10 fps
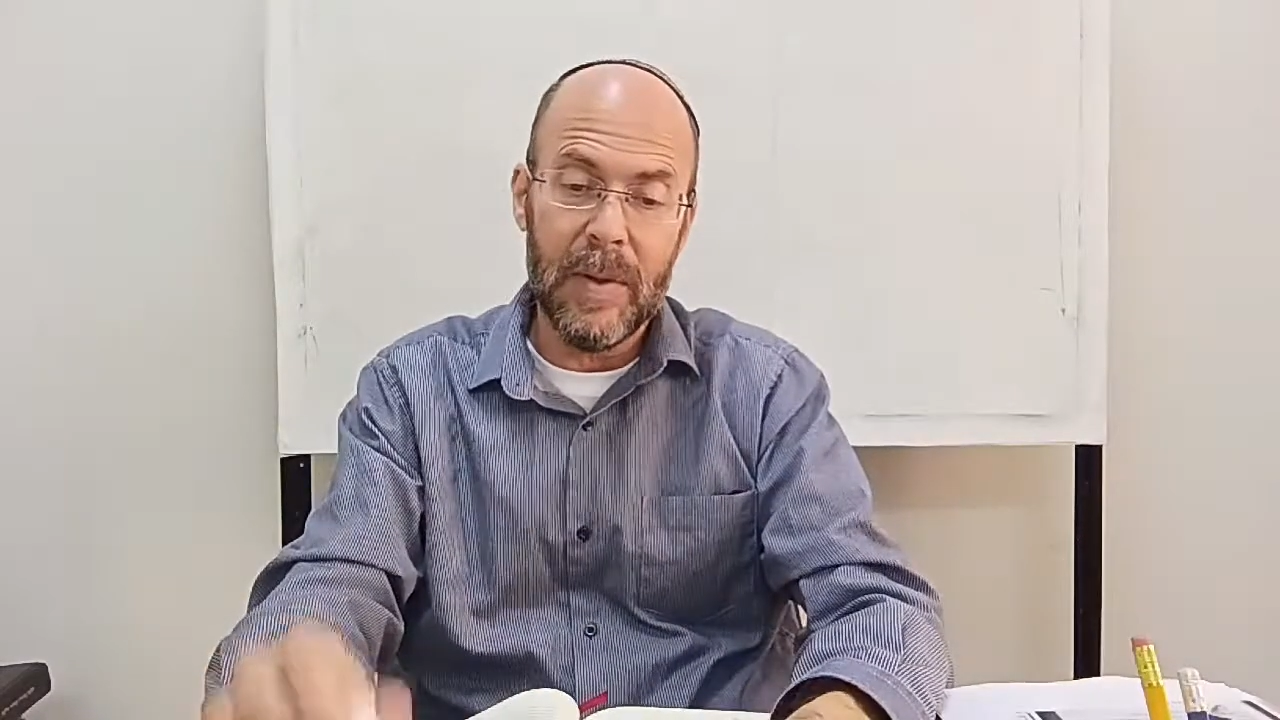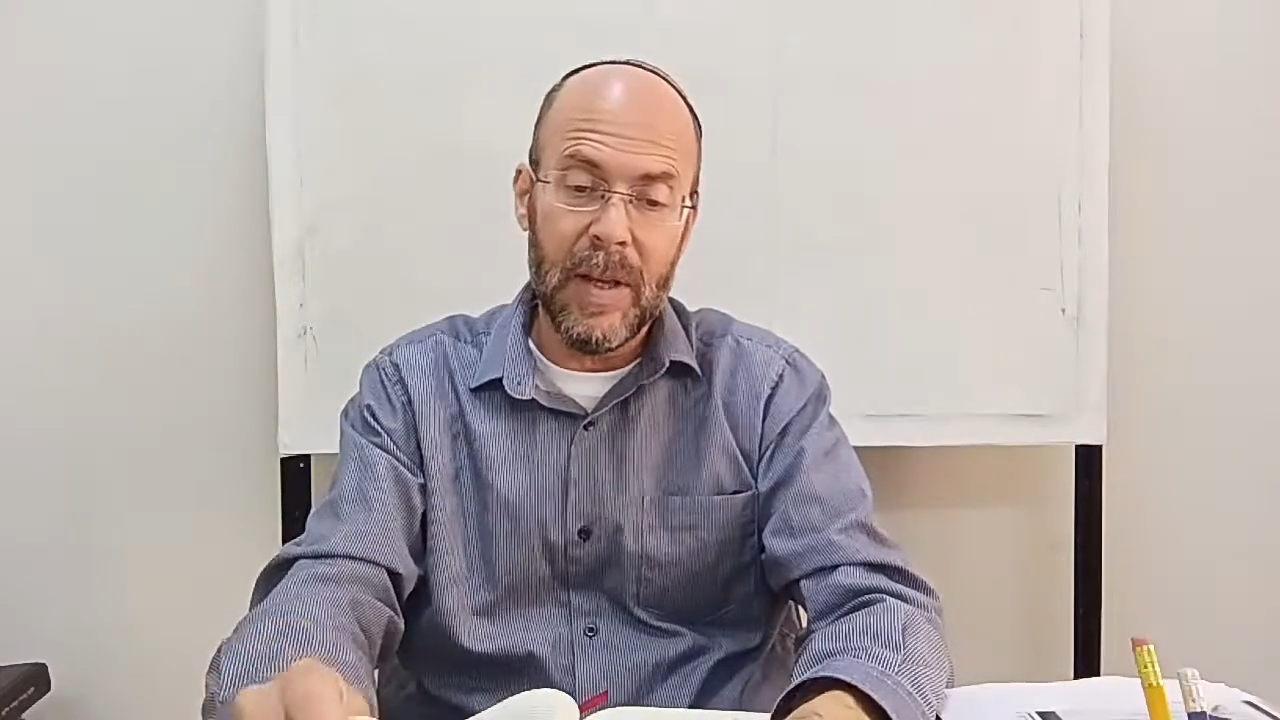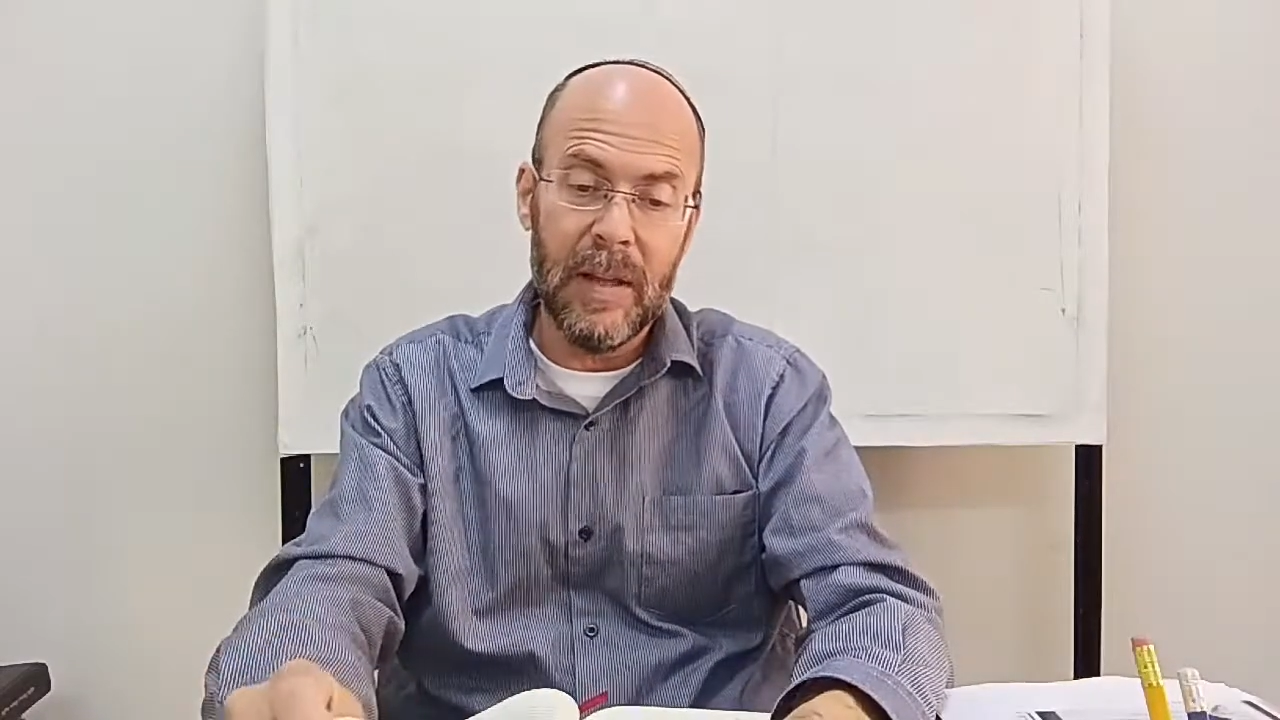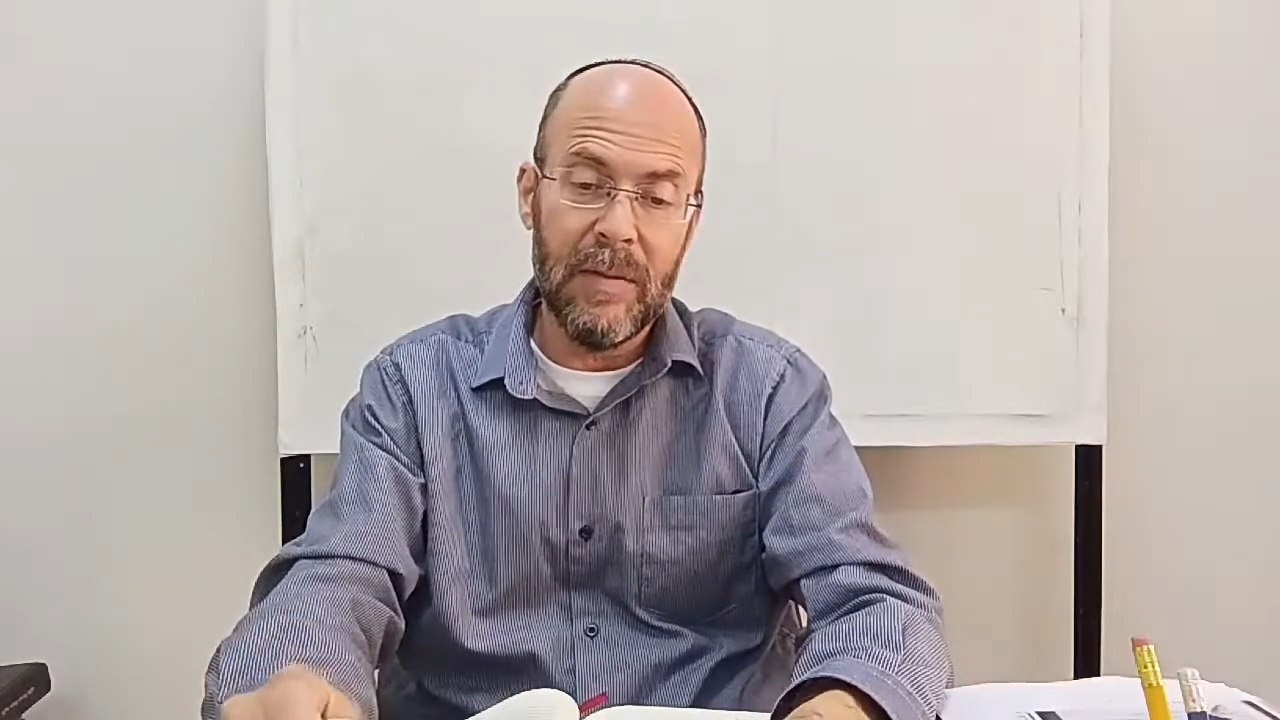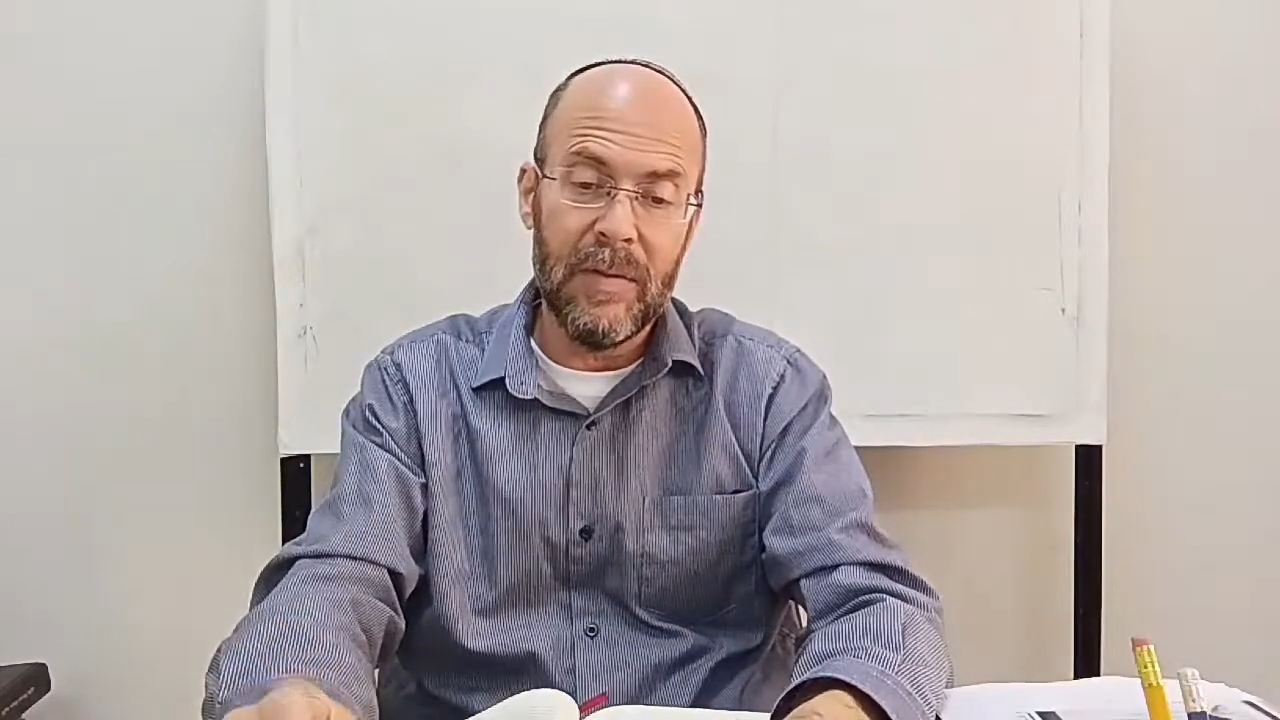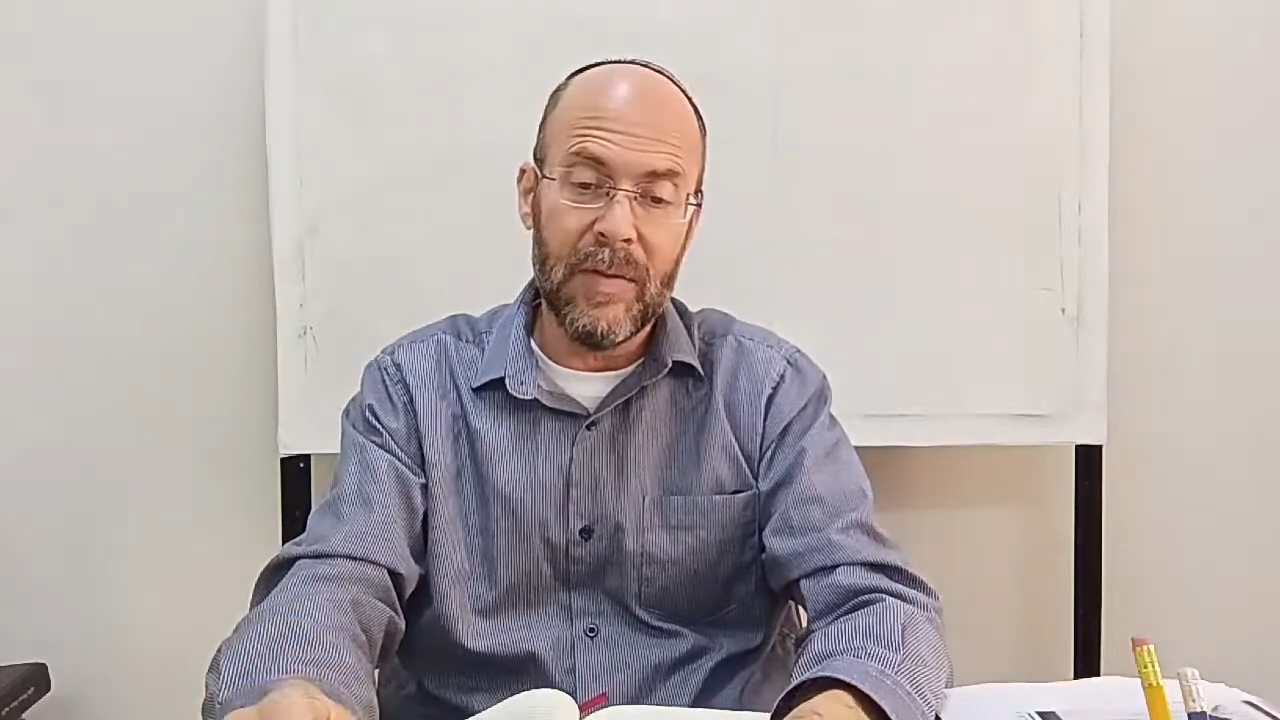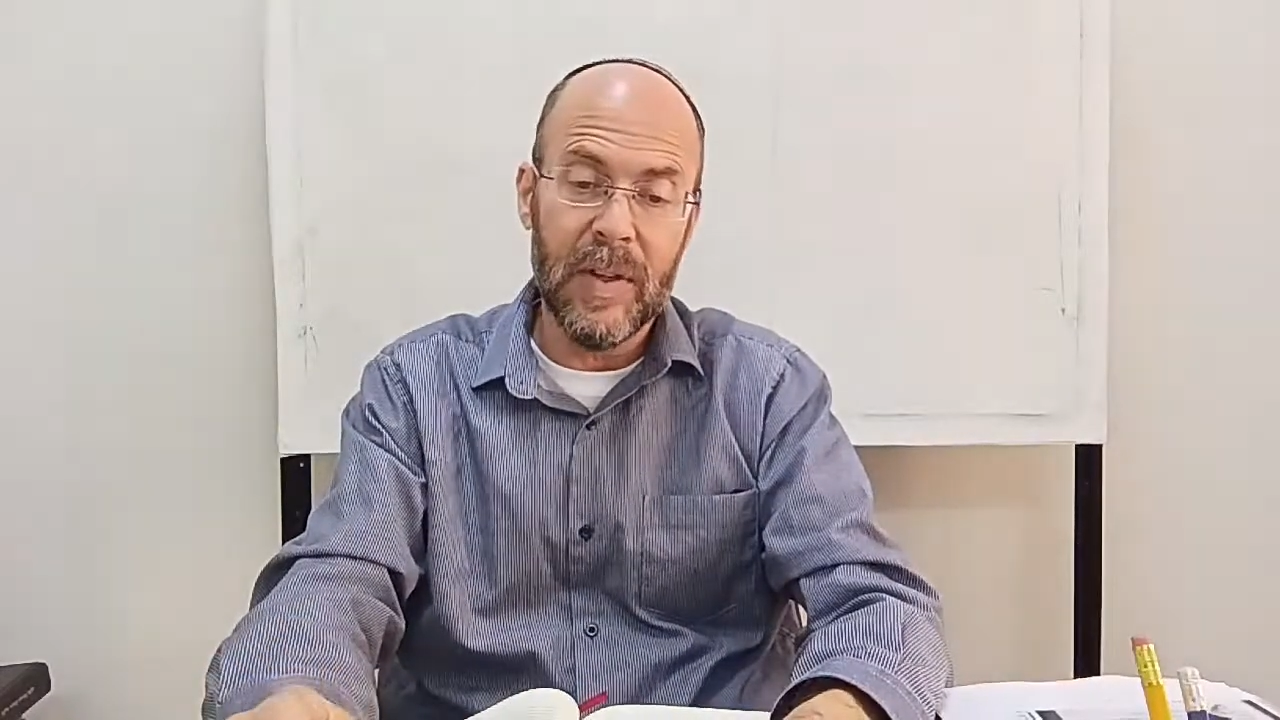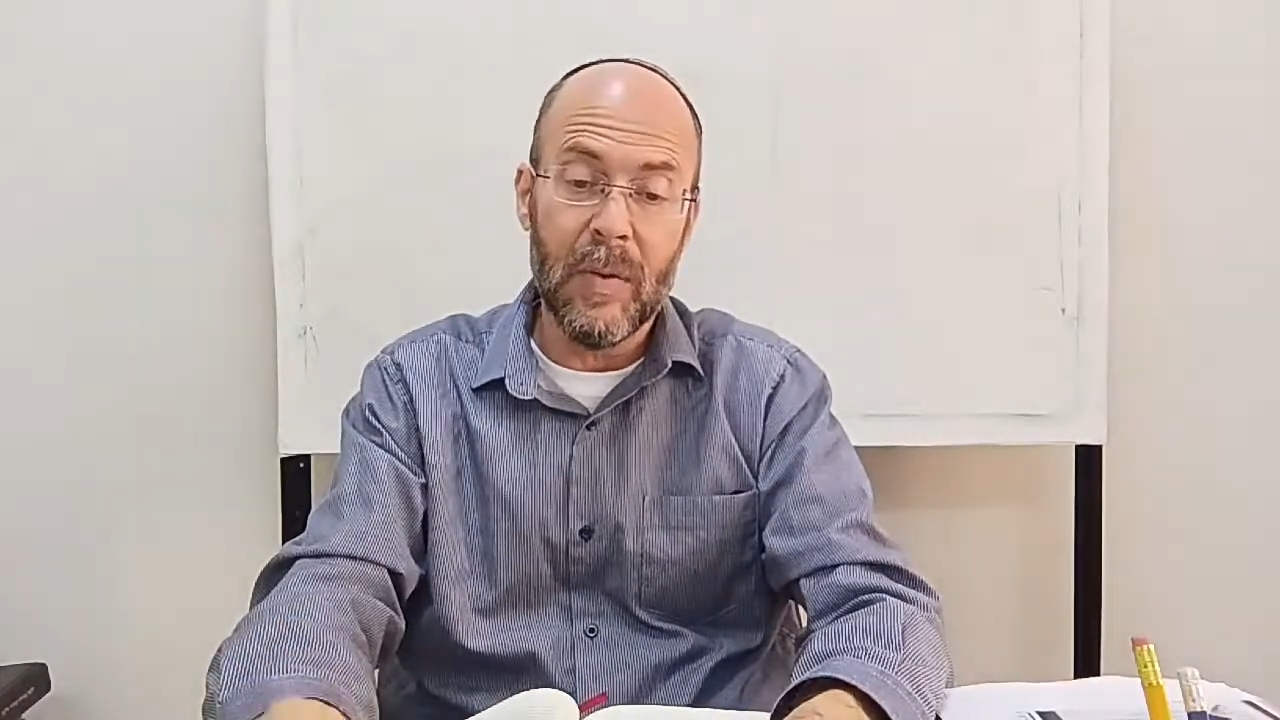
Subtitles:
the end of Tefillah.